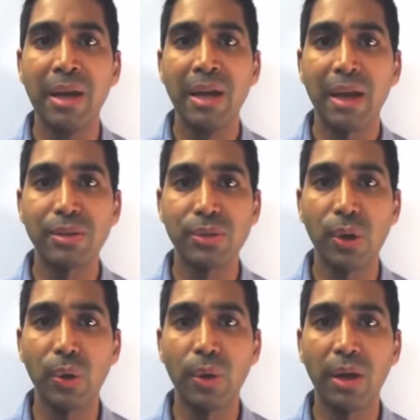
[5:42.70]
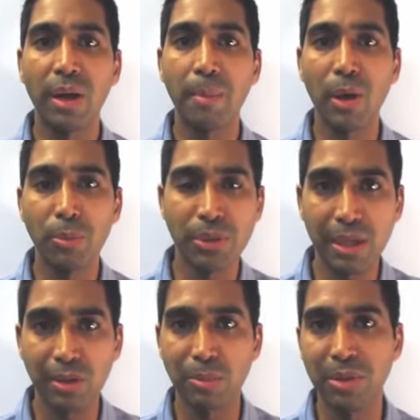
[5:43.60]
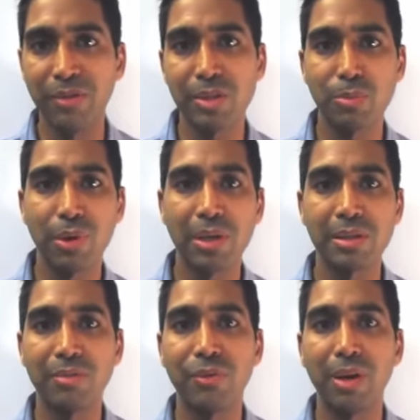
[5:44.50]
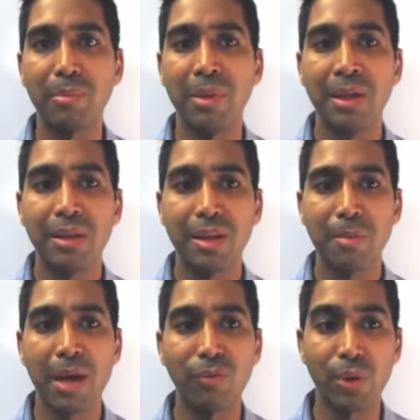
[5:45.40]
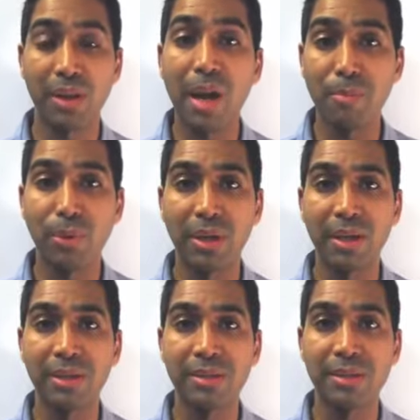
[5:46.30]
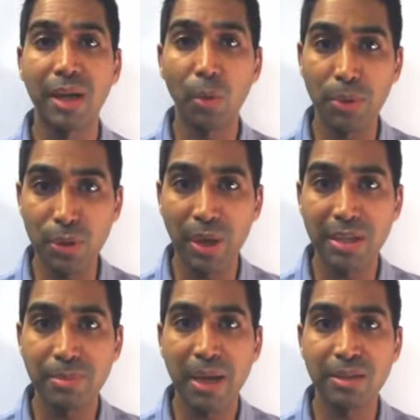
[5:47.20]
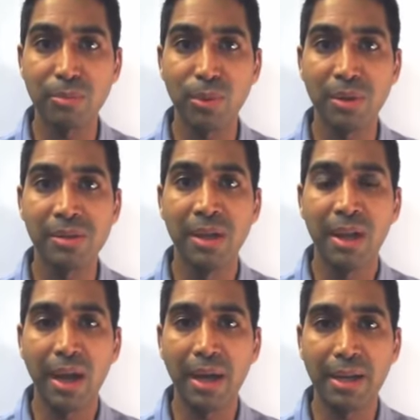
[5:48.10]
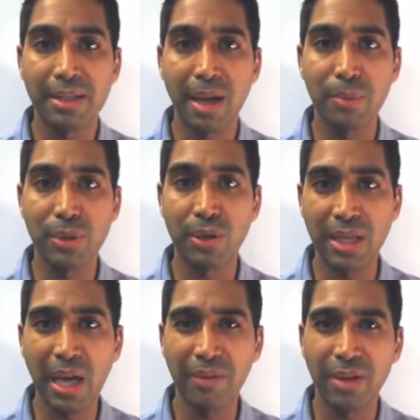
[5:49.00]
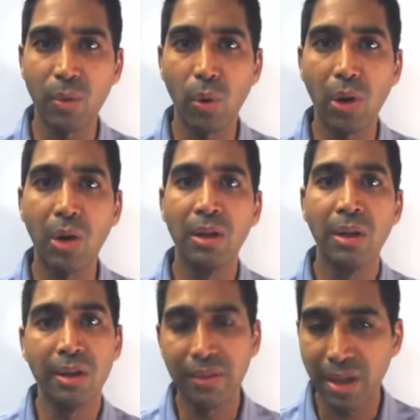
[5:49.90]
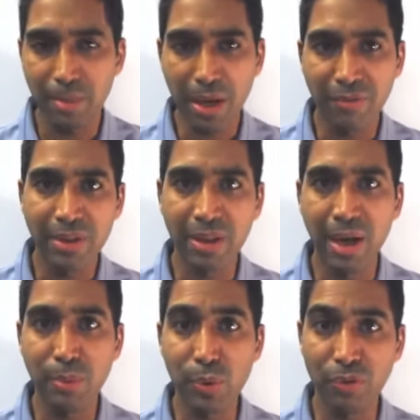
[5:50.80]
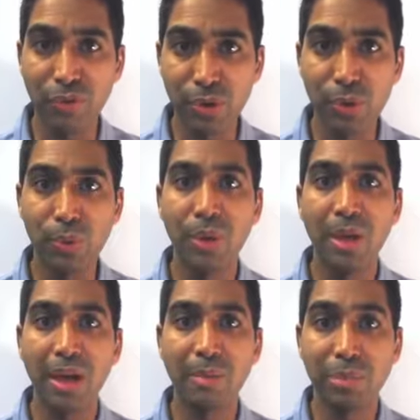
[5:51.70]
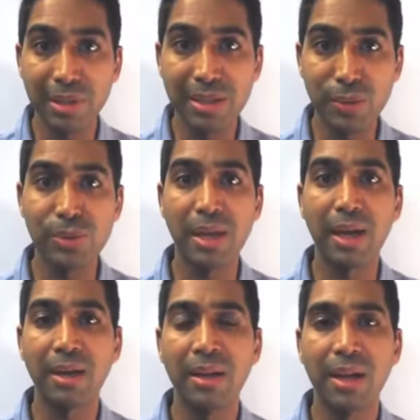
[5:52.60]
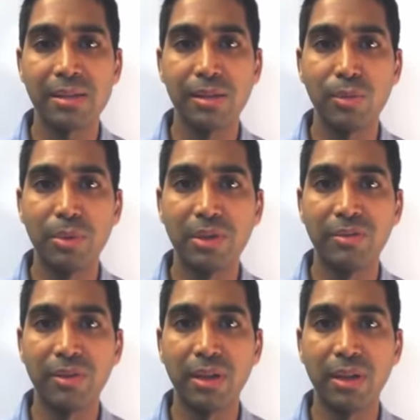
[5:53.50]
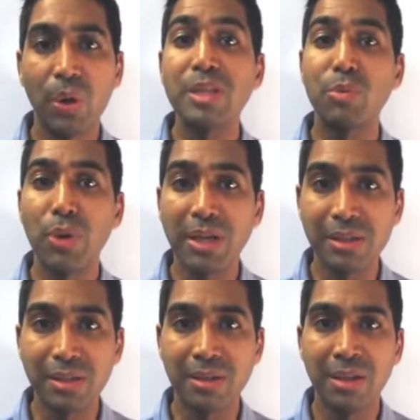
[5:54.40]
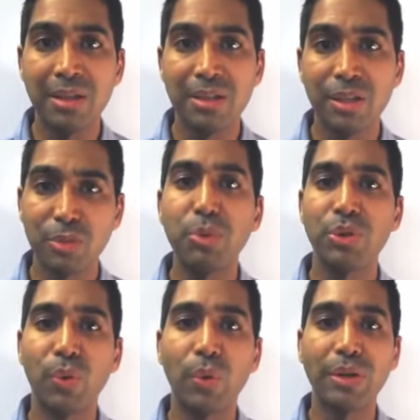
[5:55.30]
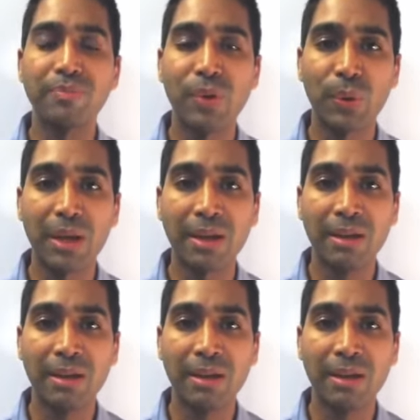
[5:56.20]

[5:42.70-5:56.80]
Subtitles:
And so I hope you take a little bit of inspiration from the amount of work that I'm putting into helping you guys pass the boards. And anytime you start to kind of hit a wall, think about everything that I'm doing for you, and please use that as a little bit of inspiration to push forward. Okay?